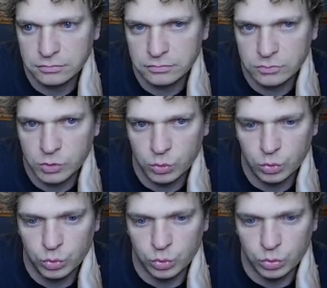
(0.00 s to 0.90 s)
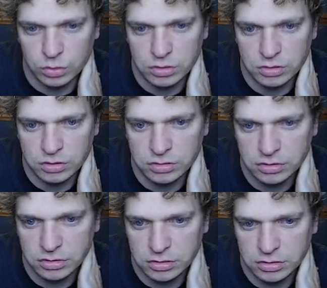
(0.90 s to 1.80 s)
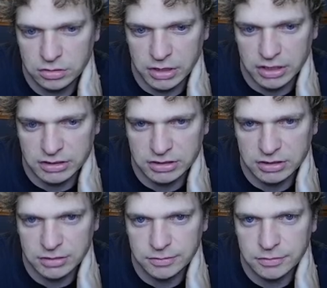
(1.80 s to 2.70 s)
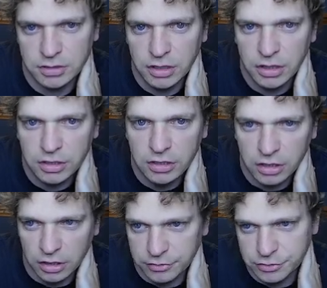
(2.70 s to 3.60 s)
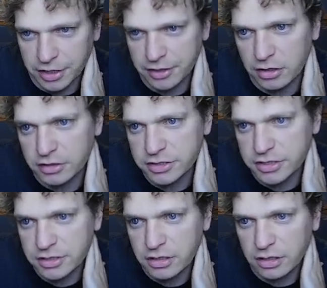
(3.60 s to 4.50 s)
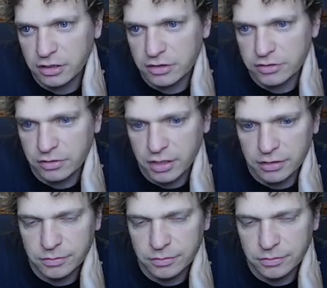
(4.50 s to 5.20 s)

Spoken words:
Ooh, nice. I love Dragonologist. That card is great.